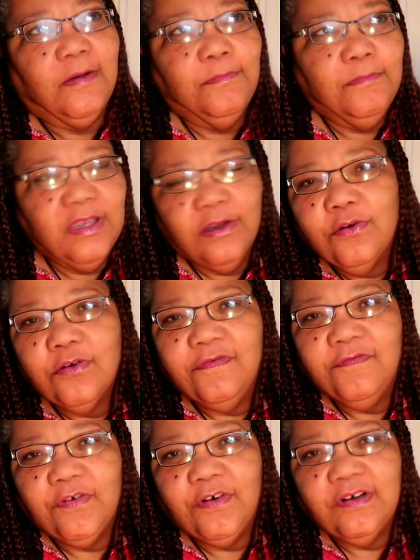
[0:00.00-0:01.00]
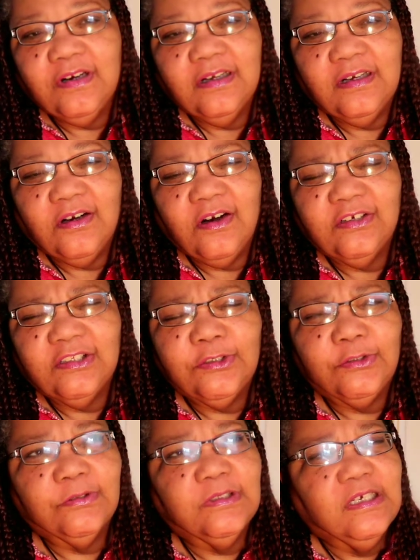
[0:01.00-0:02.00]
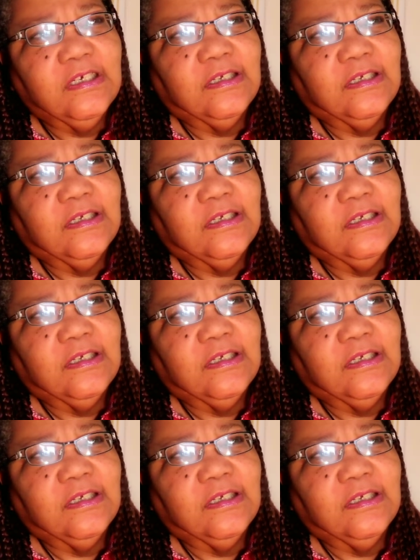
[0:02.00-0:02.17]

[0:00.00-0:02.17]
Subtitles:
milk for our little